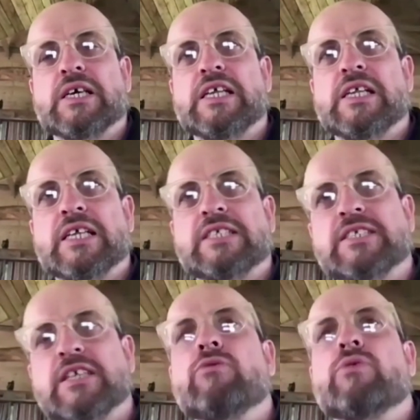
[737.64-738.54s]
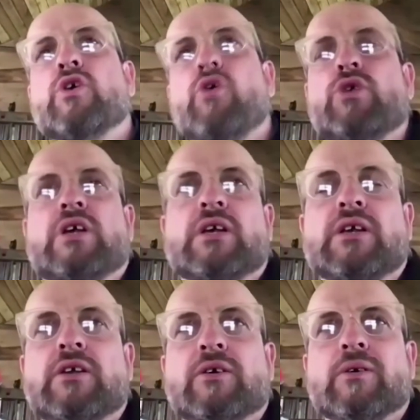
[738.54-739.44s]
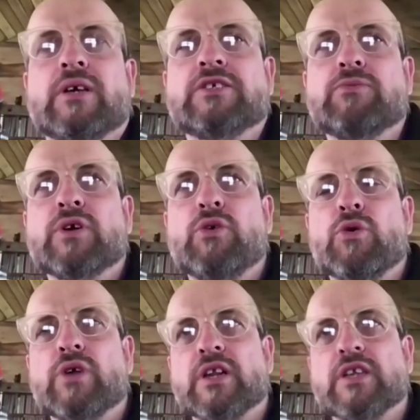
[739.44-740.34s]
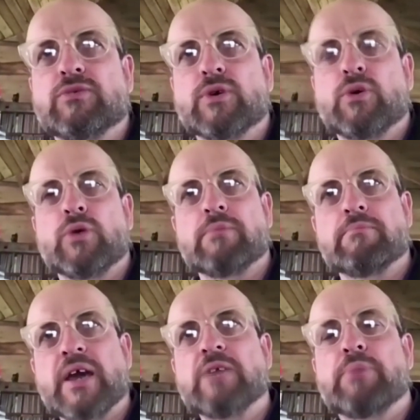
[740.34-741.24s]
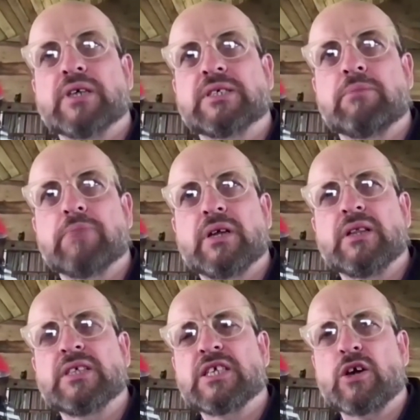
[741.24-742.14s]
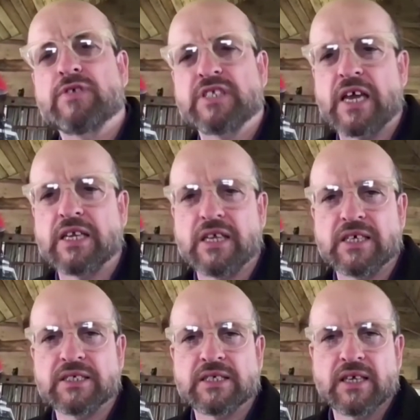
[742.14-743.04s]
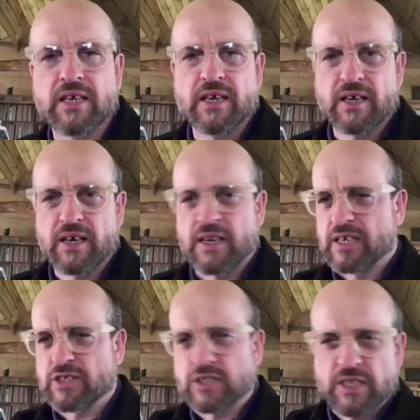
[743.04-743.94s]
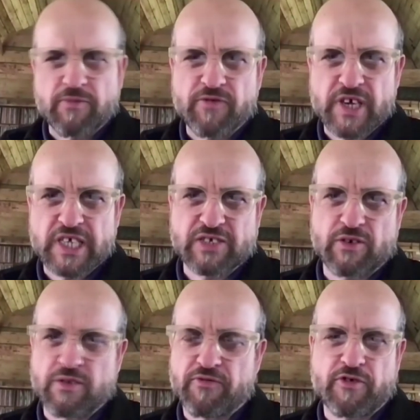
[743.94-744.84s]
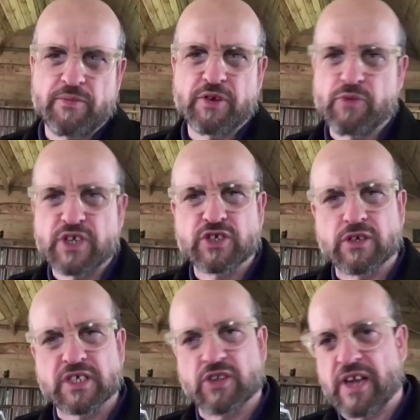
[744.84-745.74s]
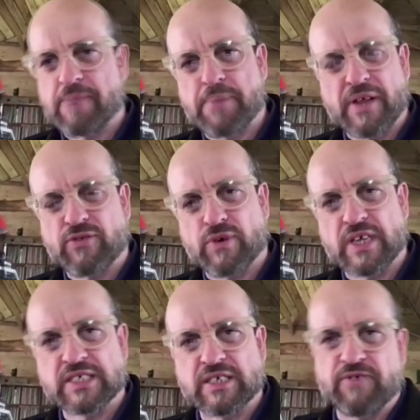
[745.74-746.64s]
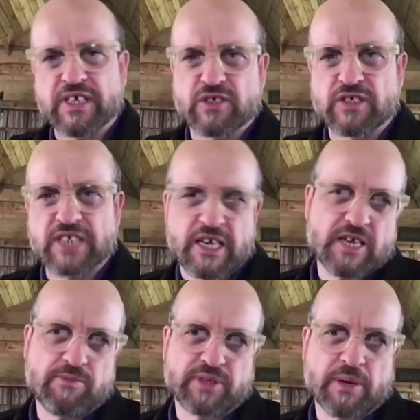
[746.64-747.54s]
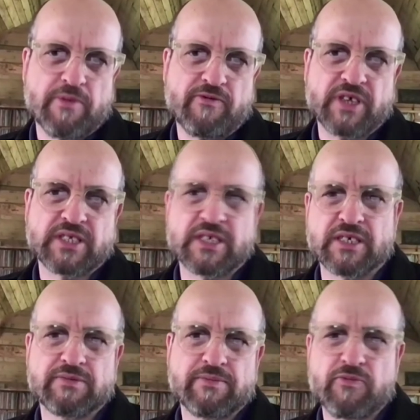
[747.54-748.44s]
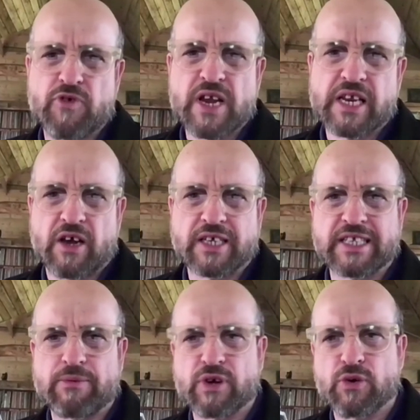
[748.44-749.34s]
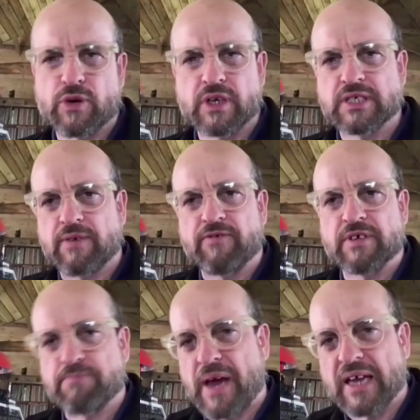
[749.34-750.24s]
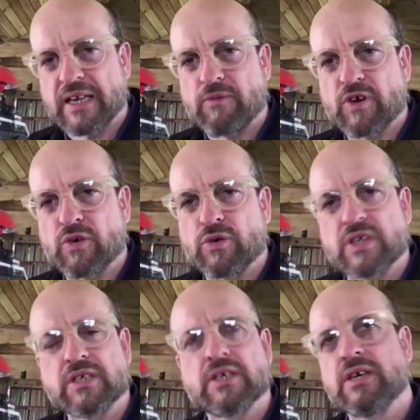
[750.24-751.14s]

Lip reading: it's still a recording. You know, it's a recording, and it's a recording made by somebody. And this is over 10 years. So some of it is the original is on MP3, some of it is on tape, some of it is really nicely recorded, some of it's badly recorded,